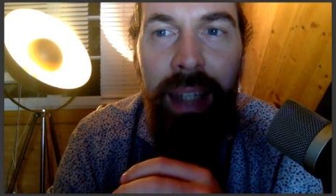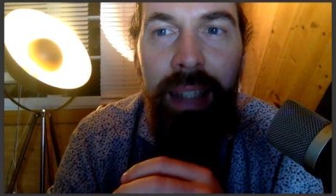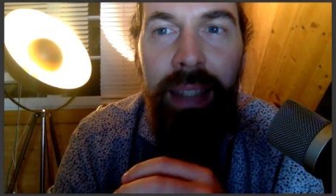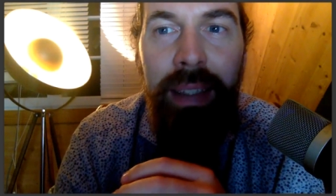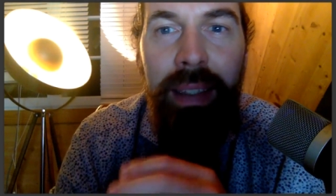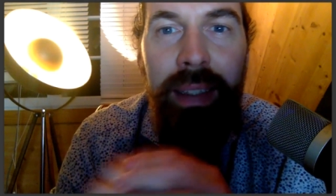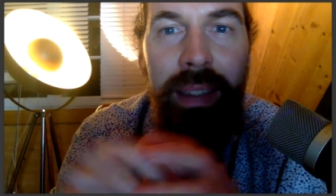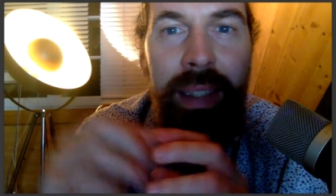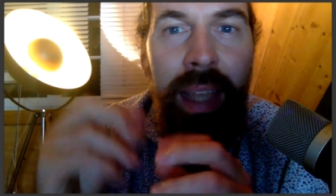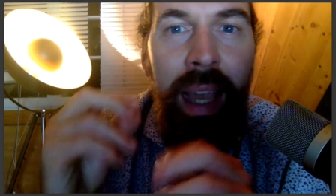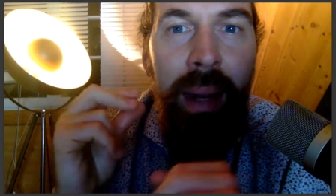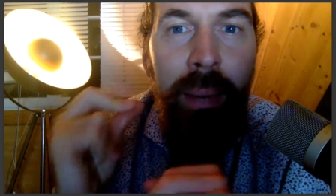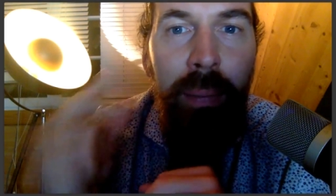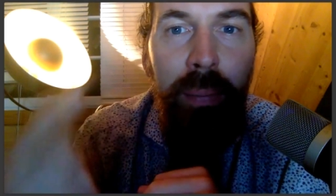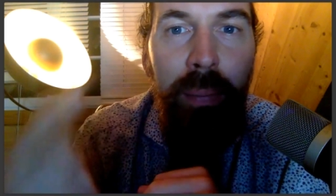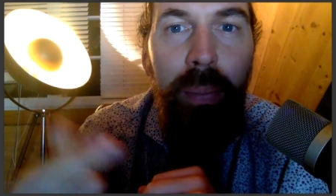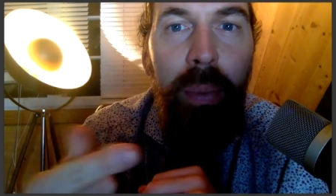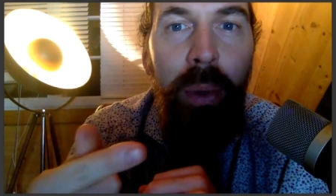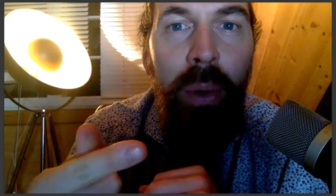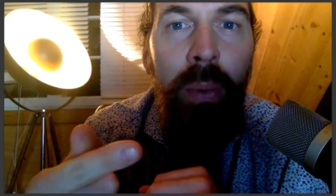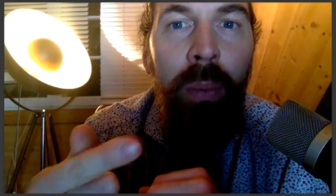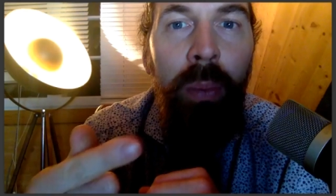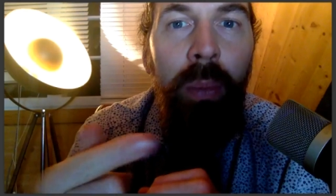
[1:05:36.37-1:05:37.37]
And
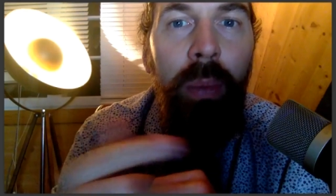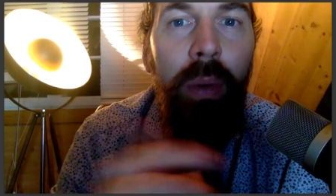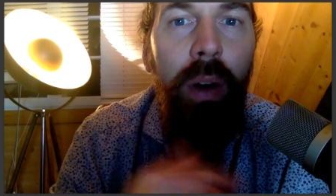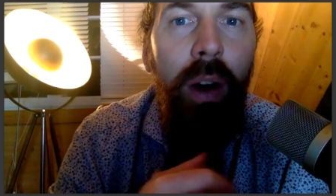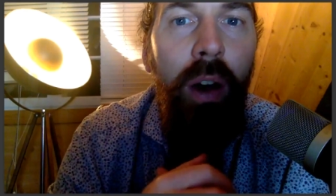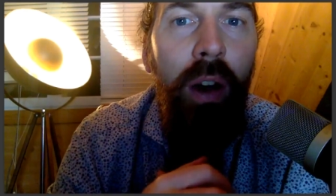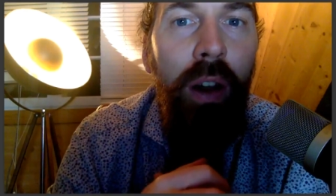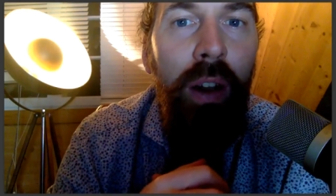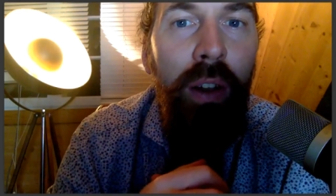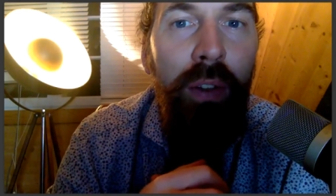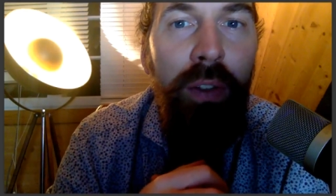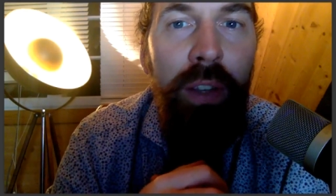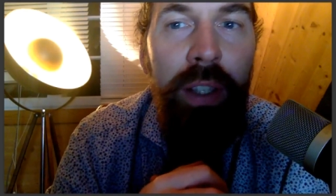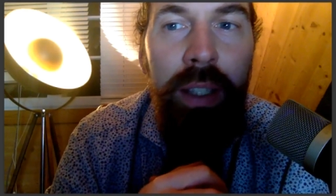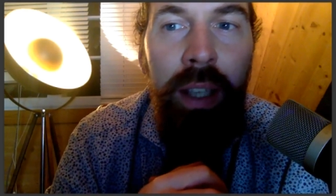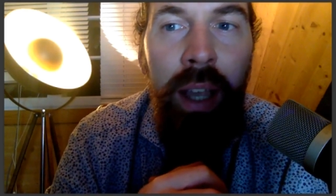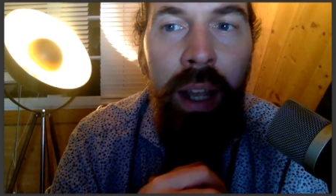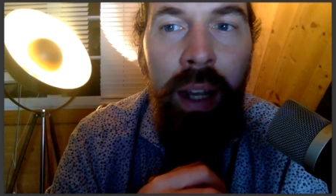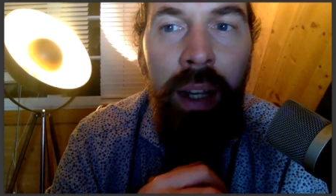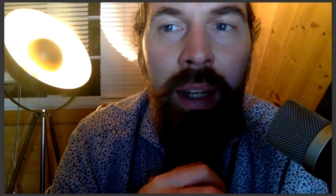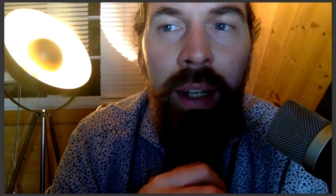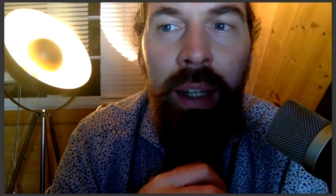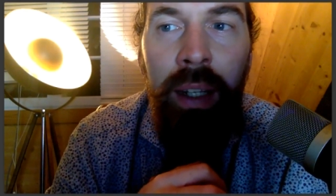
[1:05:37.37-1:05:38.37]
then boom, all of a
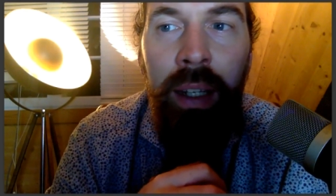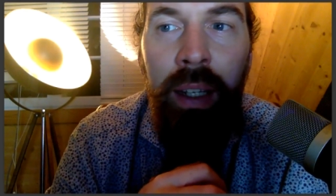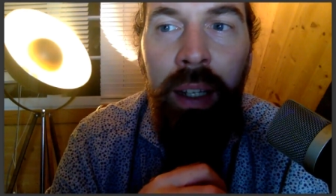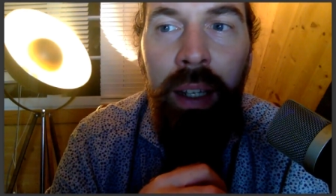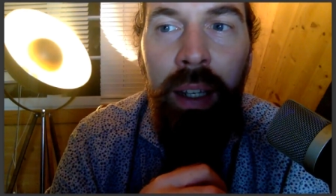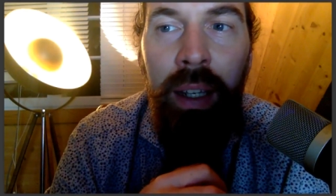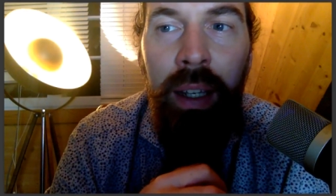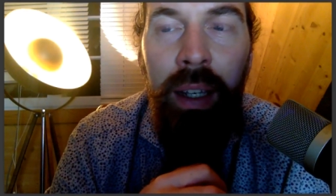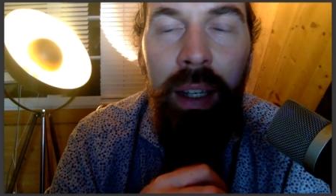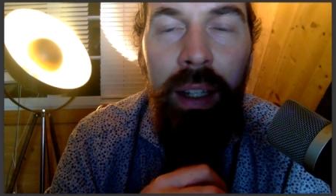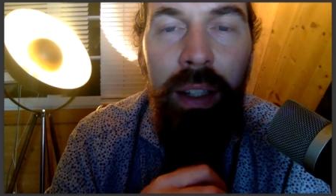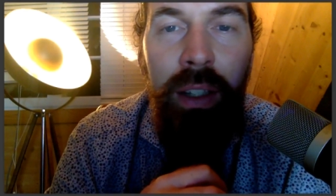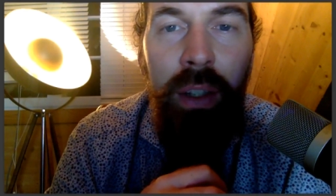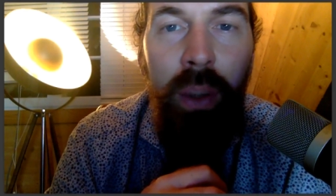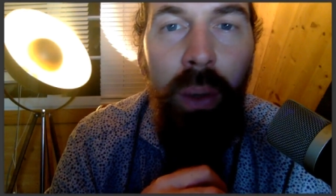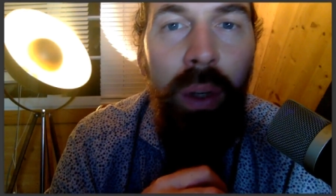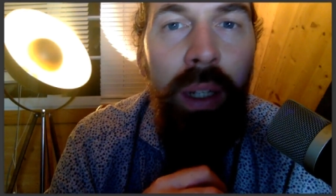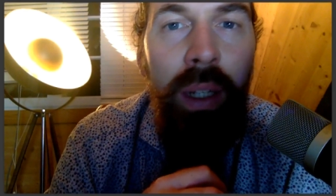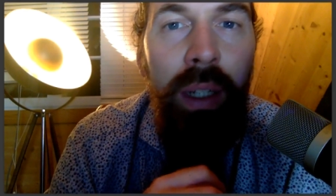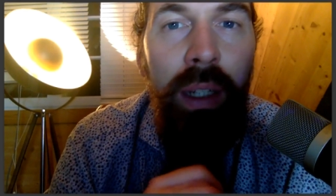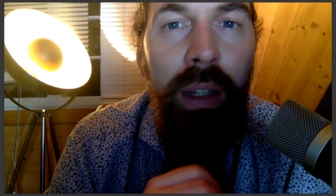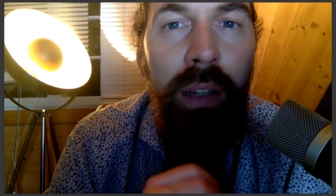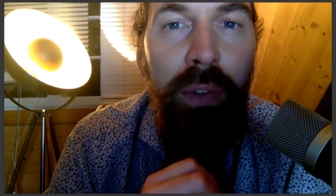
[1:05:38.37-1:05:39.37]
sudden,
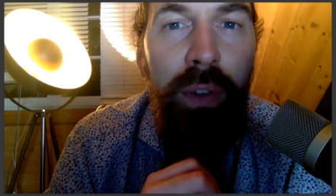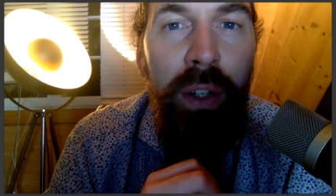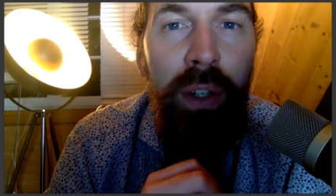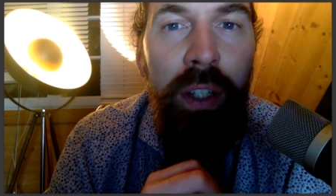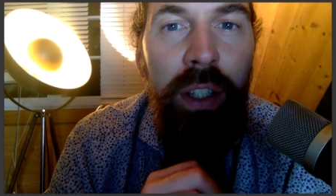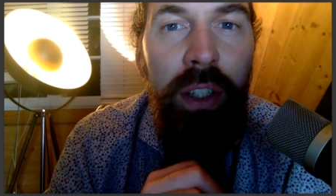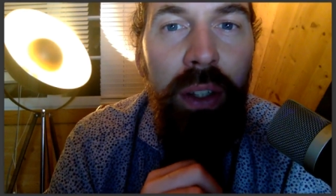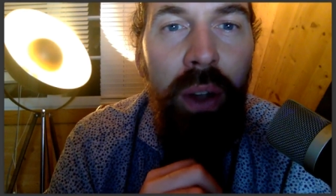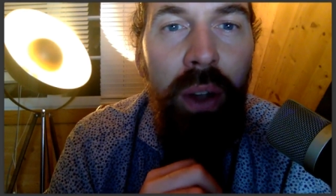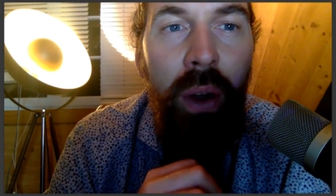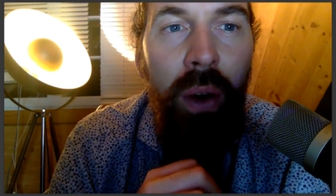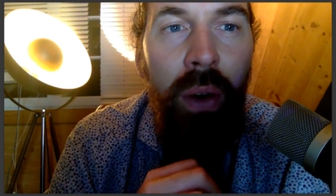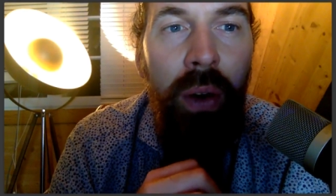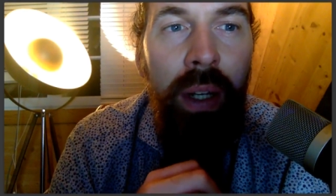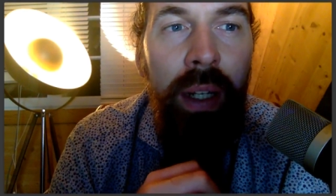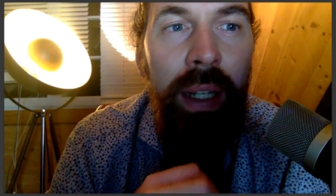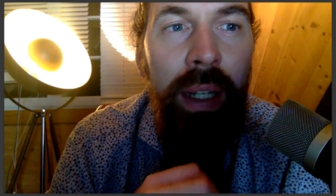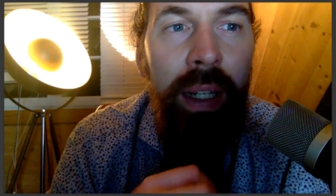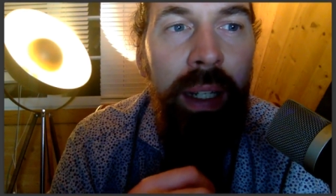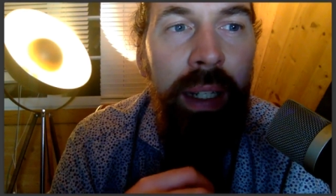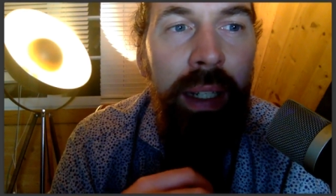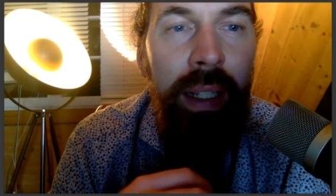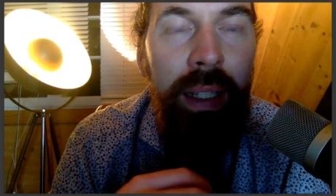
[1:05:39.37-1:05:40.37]
totally different story,
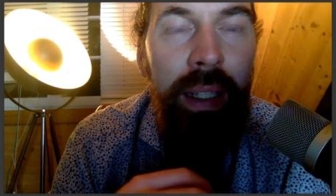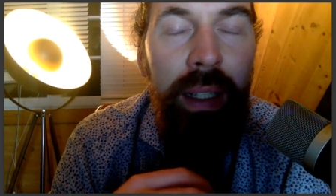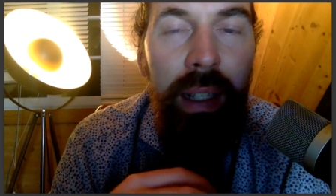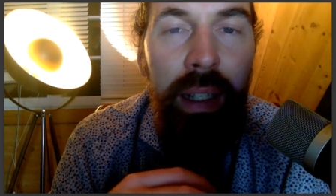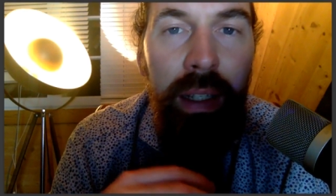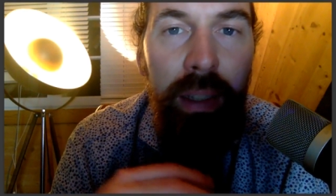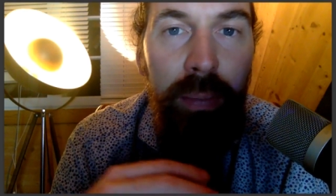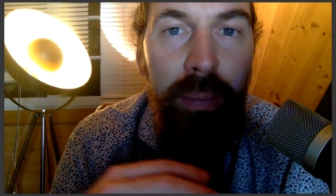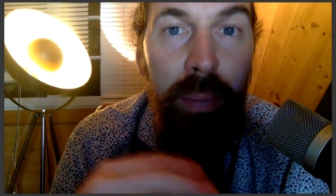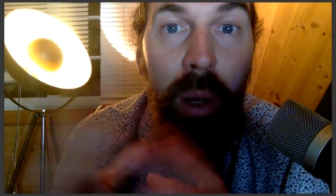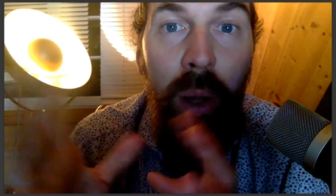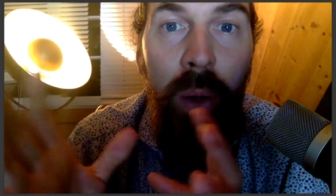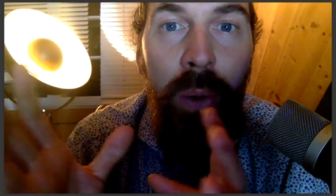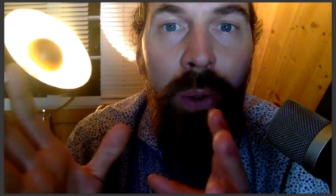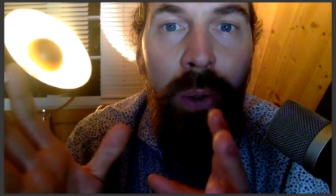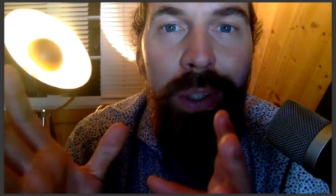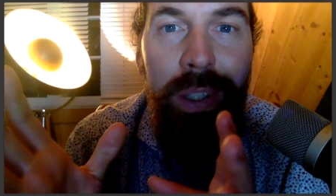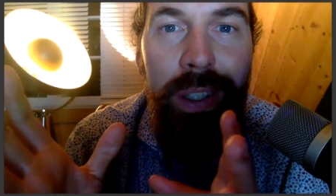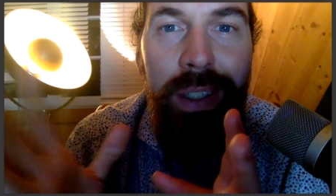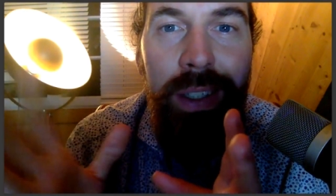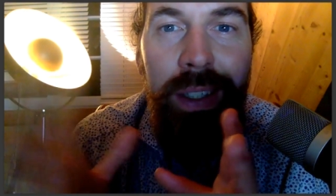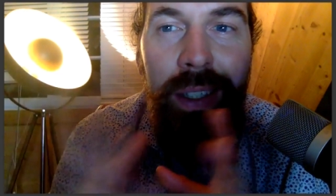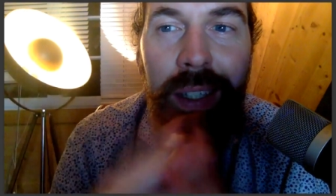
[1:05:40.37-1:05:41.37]
and it
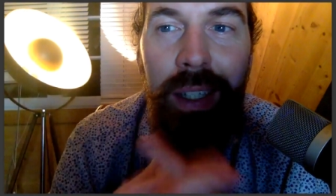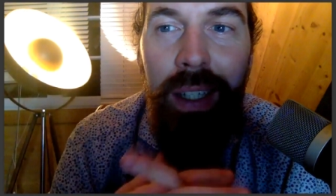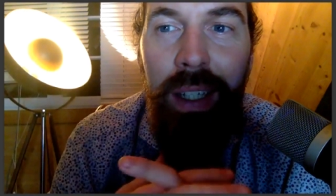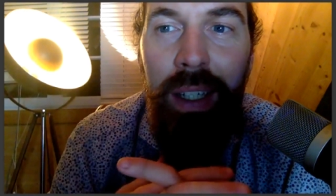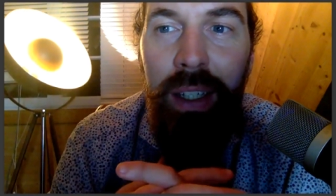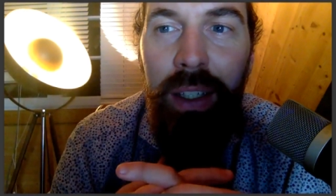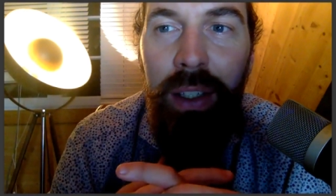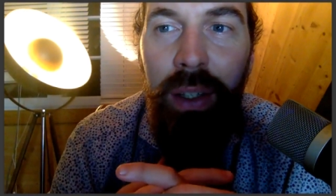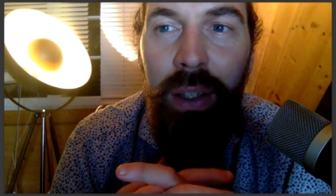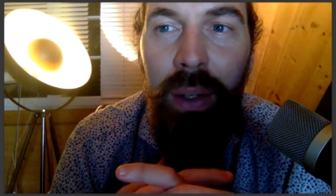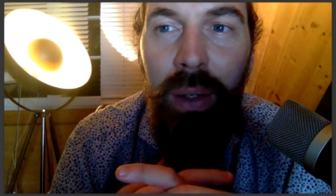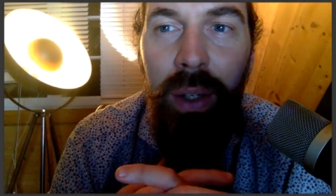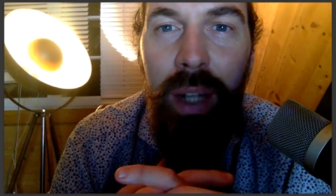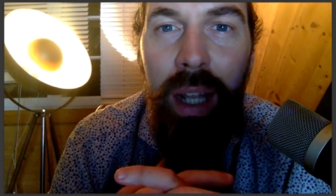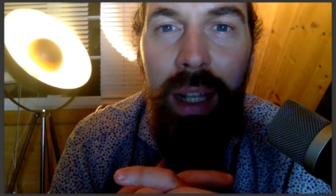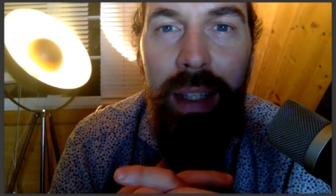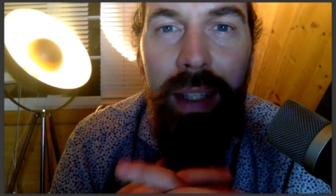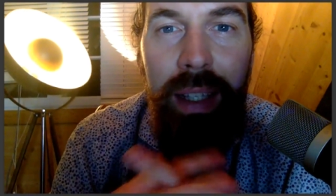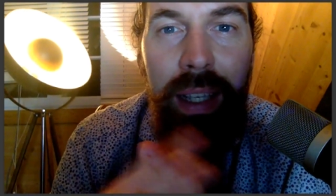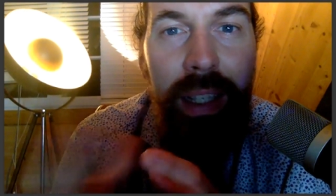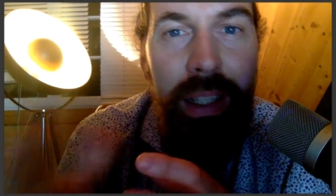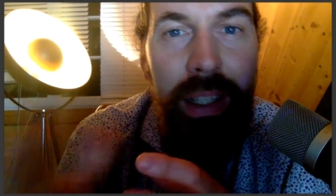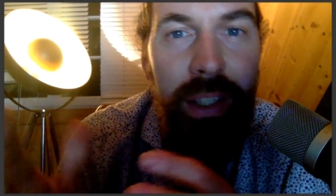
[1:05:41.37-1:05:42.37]
explodes. So
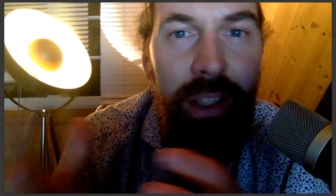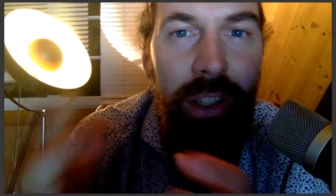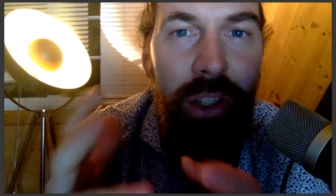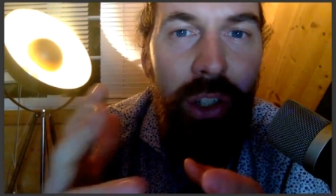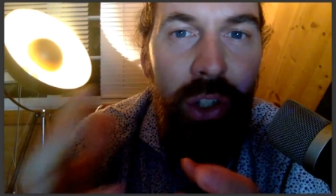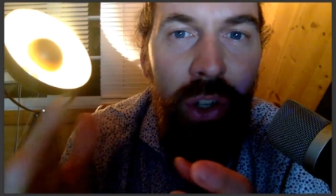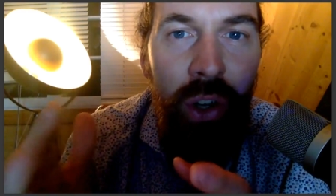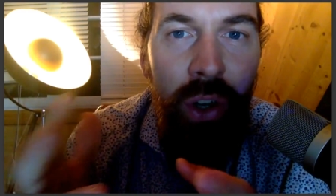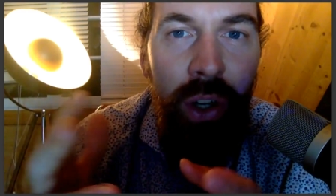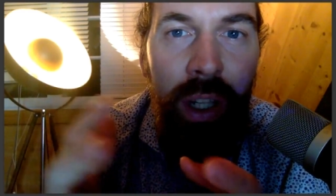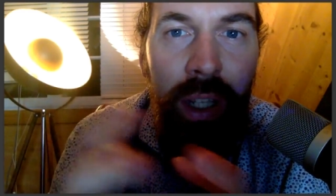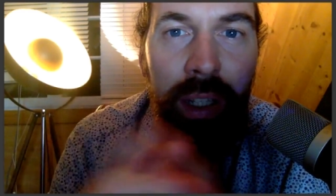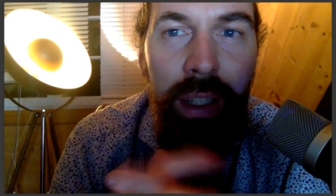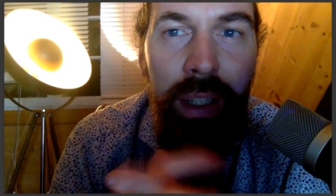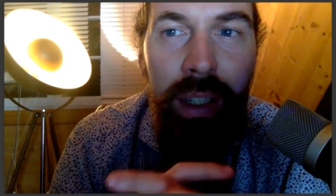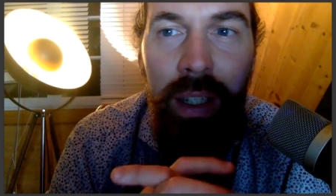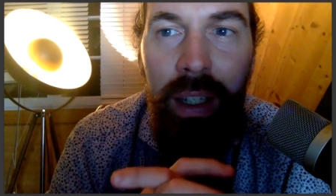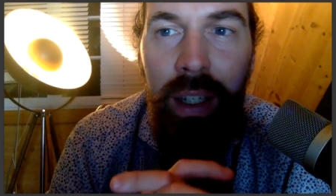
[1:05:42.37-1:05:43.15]
that's his journey.